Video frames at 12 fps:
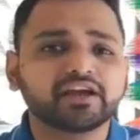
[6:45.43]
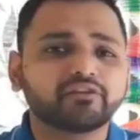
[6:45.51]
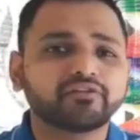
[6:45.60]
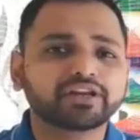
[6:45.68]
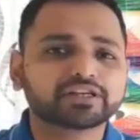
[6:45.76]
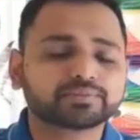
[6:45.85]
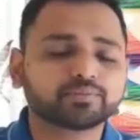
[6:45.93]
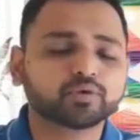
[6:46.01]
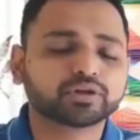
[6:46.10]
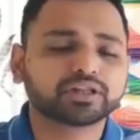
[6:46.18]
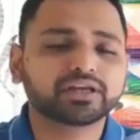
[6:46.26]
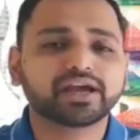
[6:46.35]
very
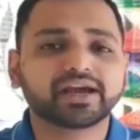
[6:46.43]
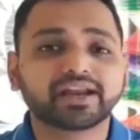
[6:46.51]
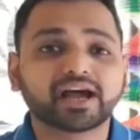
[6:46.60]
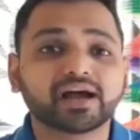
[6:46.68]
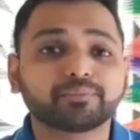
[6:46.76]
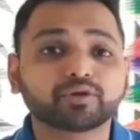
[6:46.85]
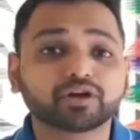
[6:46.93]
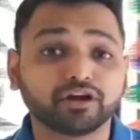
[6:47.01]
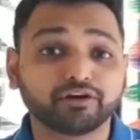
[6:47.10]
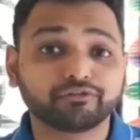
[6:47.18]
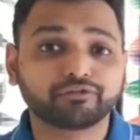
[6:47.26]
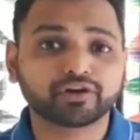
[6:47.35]
smoothly, and I'm not
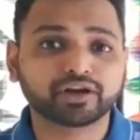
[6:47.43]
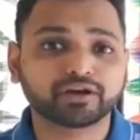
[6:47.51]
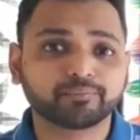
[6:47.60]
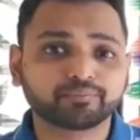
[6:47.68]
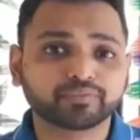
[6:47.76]
afraid.